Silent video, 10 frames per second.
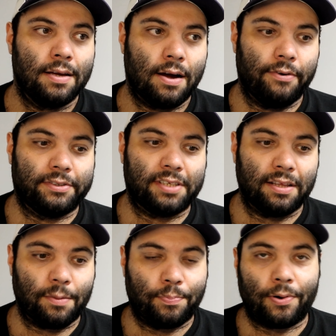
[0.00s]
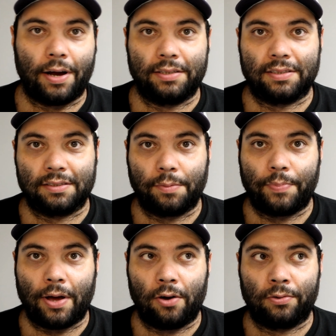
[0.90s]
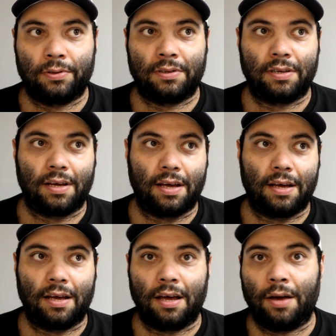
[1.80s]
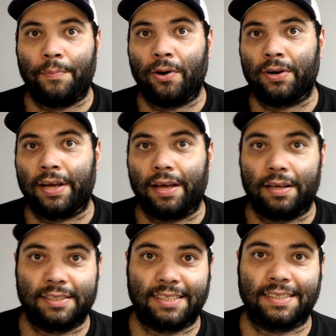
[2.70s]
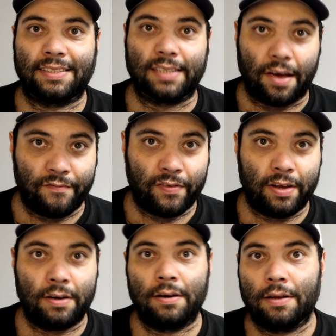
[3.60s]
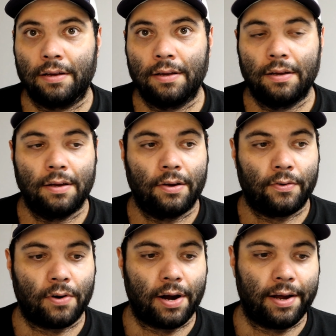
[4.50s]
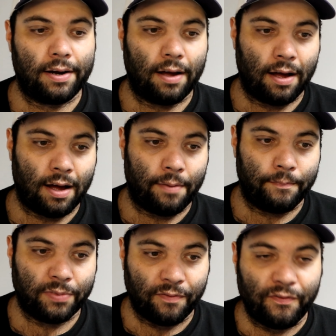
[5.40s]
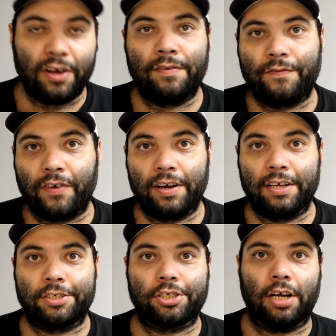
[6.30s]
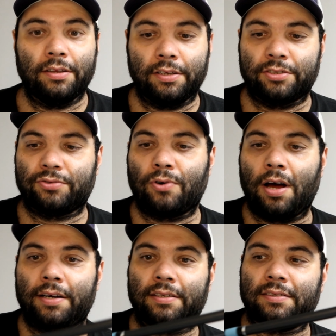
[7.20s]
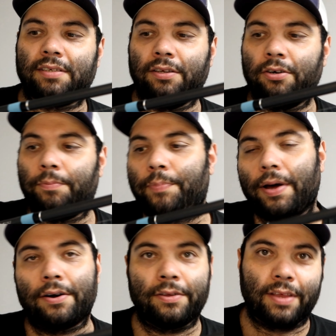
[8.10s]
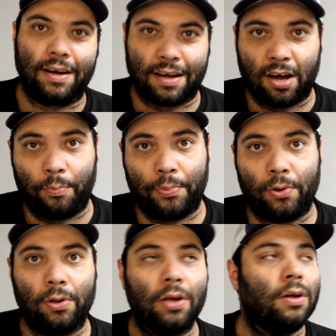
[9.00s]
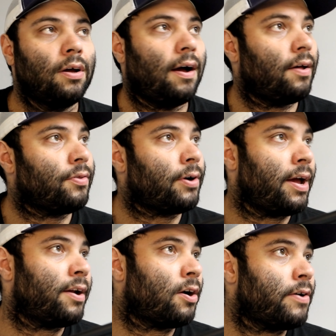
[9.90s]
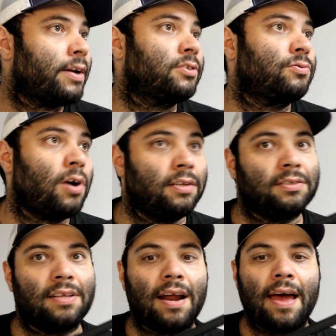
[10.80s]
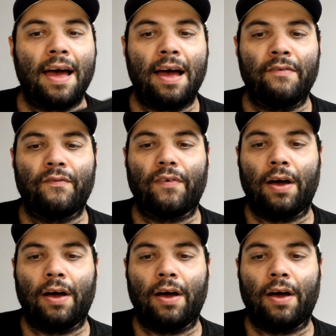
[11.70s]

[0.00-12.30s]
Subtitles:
I would say the price is about a 7, right? The fit and finish on this rod is a little better than a couple other NRX rods that I have.